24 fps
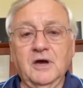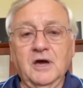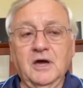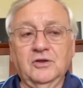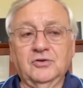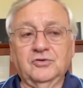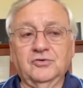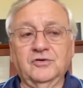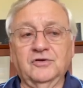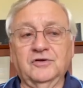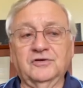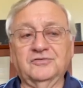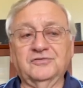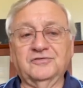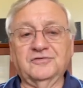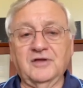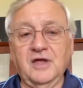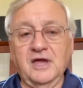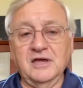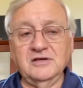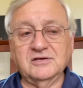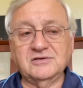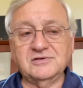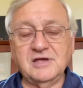to stay
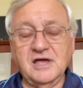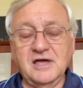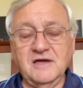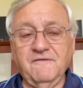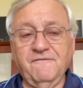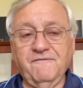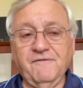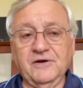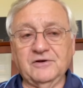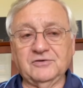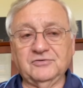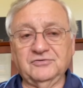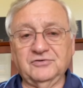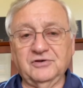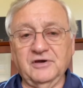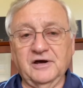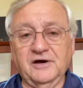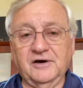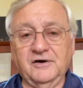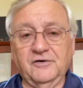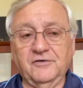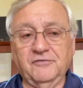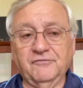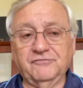safe
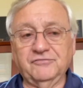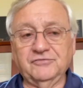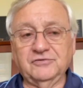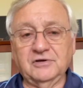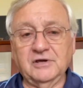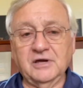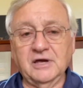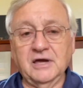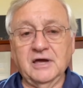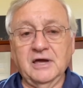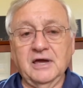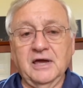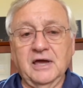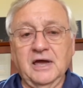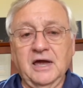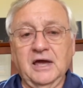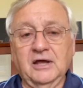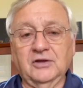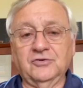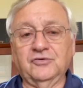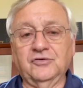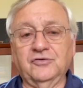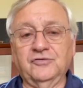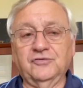ourselves, and
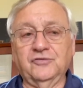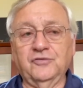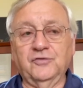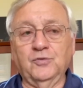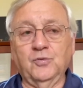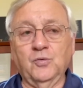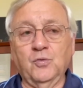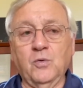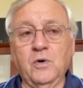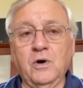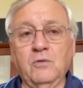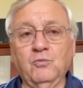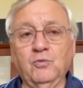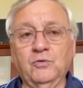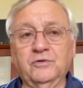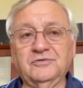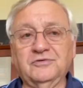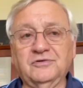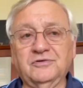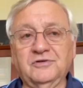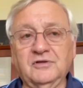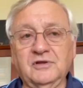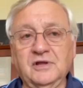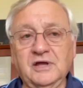to do what was
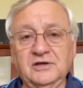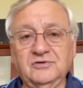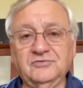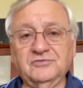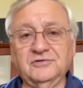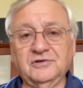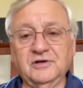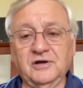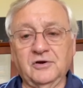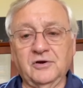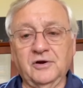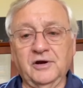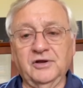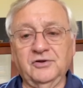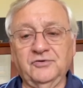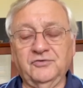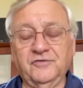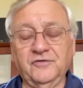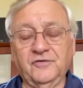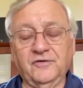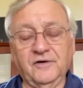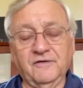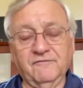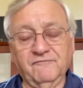necessary
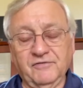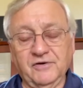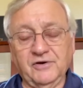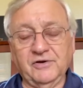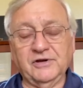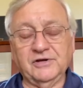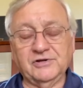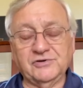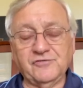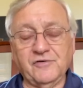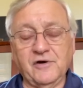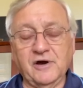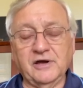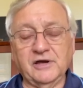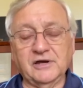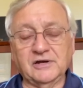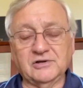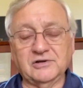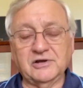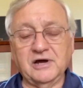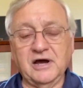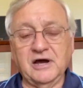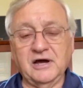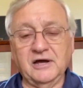during very trying
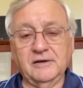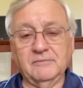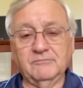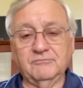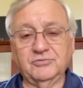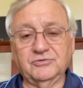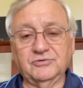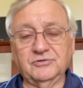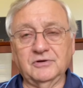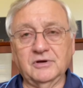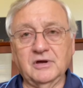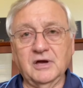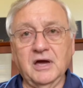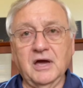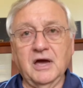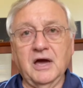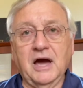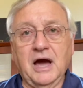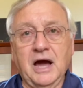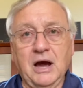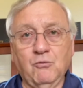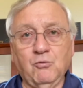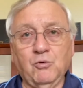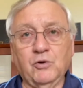times. I
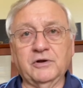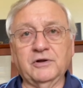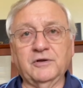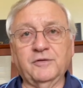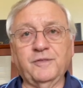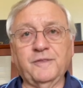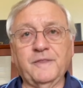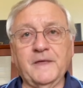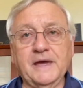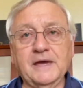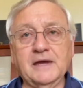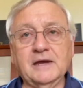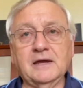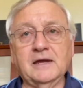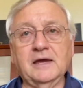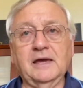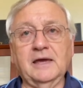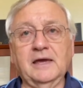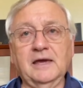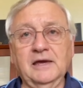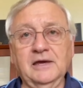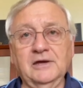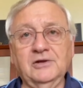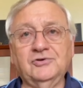want to thank
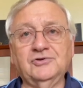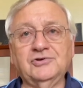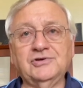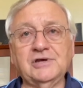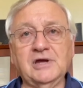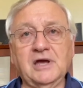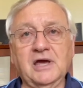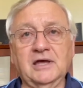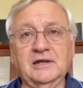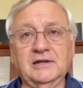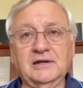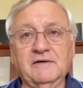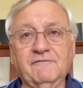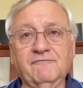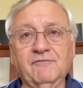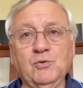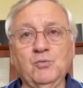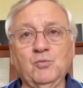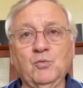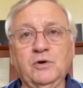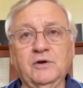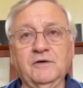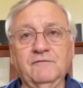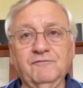each and every
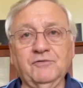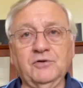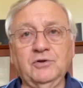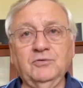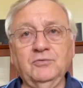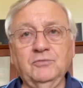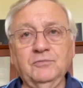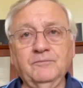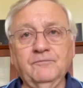one of you.